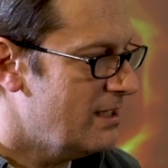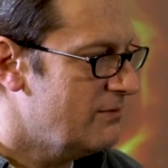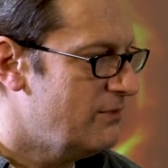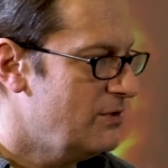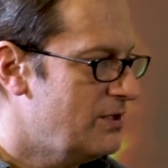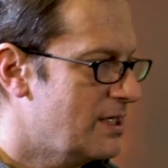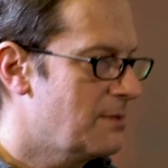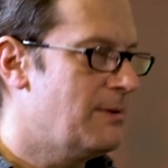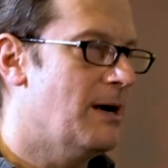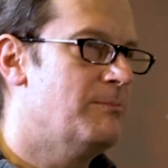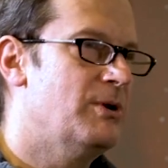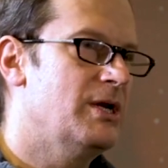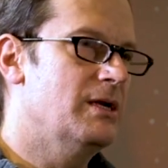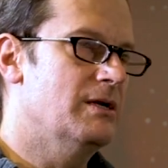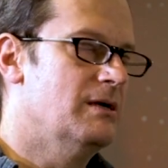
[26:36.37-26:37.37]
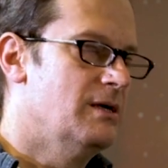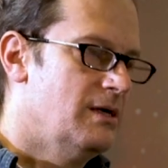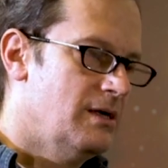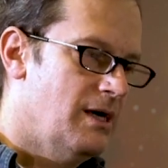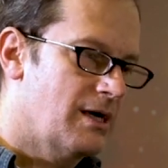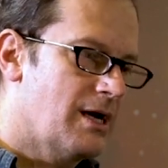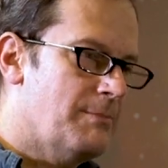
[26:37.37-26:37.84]
And if you think about putting
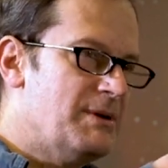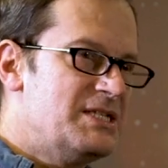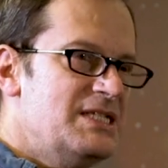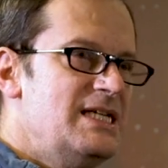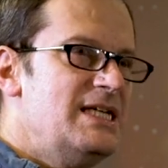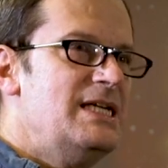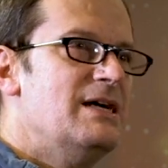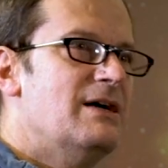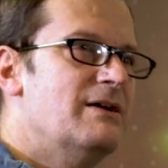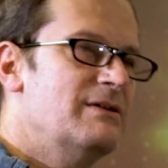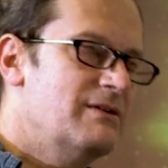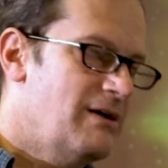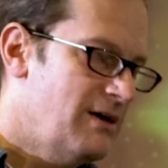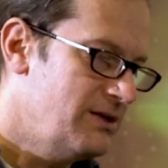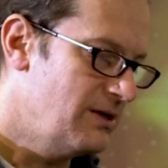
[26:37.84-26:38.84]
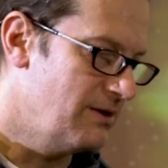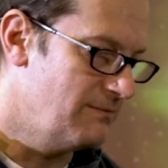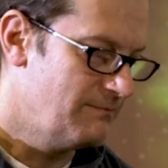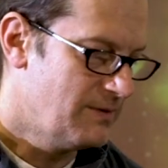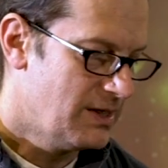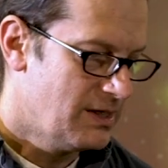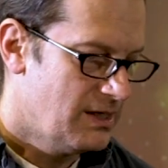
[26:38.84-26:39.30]
a cup of tea on your
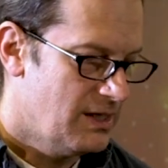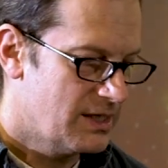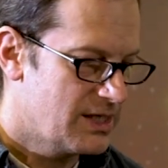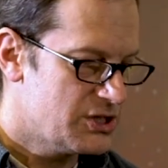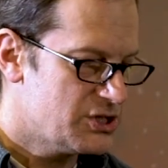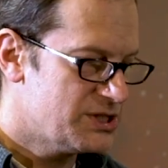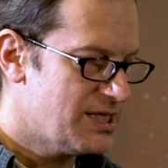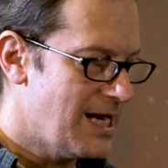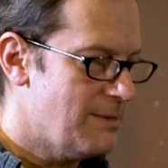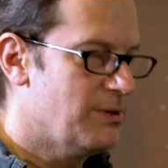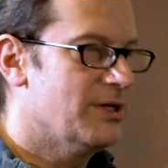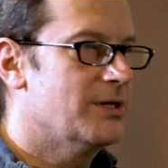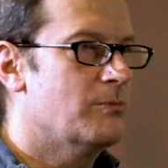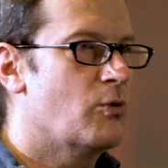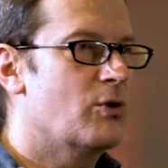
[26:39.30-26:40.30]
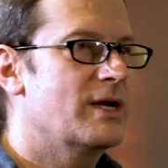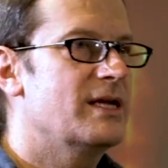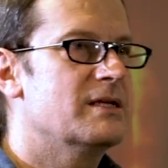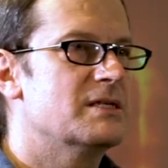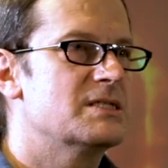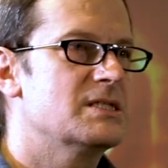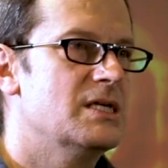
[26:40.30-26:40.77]
kitchen table in the
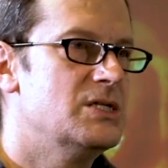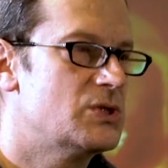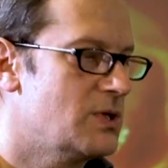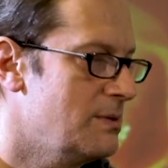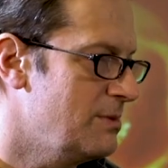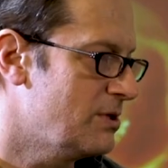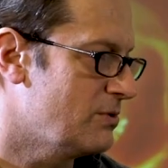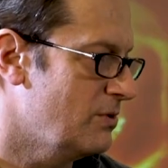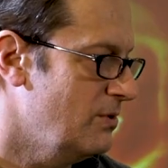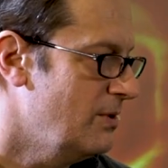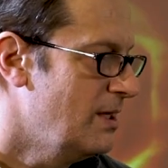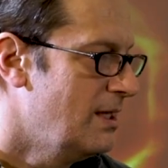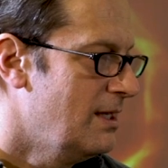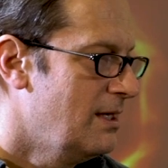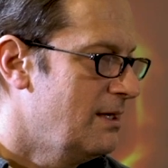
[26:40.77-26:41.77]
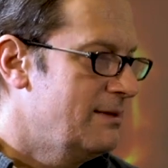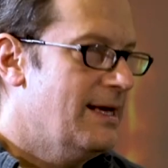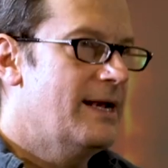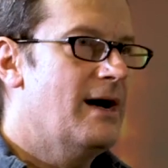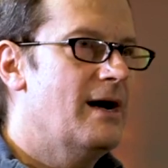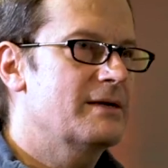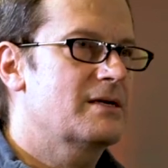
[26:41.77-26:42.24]
morning and the sun streaming through,
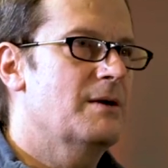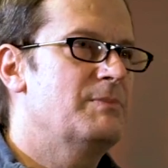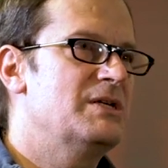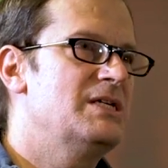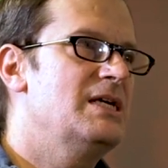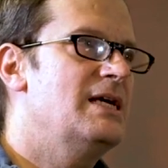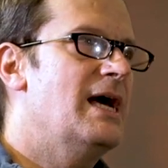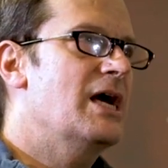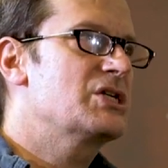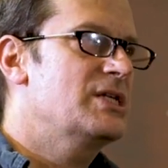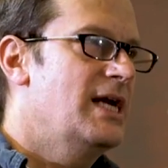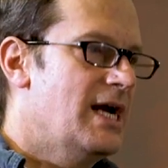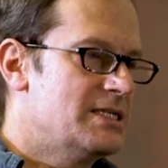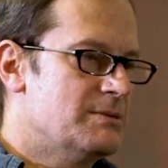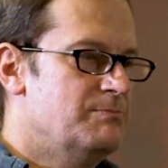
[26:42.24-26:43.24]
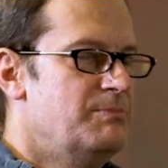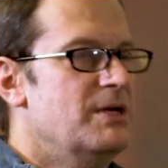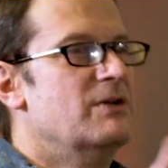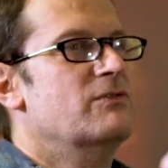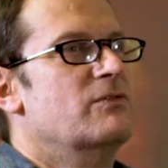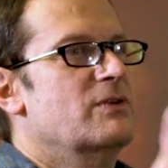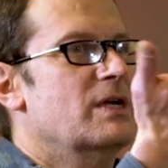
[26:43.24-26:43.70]
that hot cup of tea actually has a
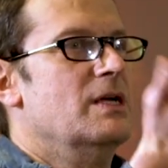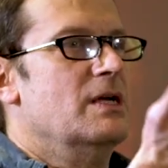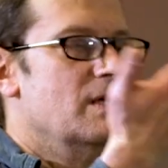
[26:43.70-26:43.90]
bit of